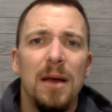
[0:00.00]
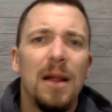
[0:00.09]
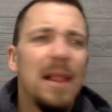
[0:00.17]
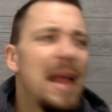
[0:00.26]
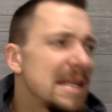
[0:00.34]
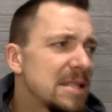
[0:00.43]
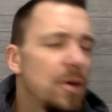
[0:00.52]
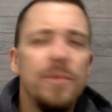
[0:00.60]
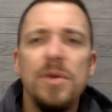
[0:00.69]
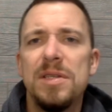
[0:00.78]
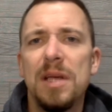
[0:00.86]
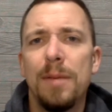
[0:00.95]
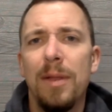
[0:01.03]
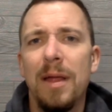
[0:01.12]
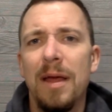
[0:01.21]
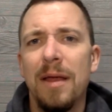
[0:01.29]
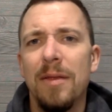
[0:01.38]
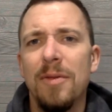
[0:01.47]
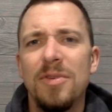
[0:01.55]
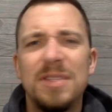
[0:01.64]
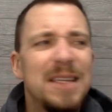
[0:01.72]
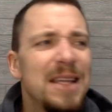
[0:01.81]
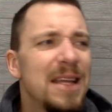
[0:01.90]
classical music playing, and you're
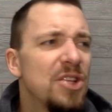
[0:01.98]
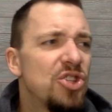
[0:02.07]
sitting in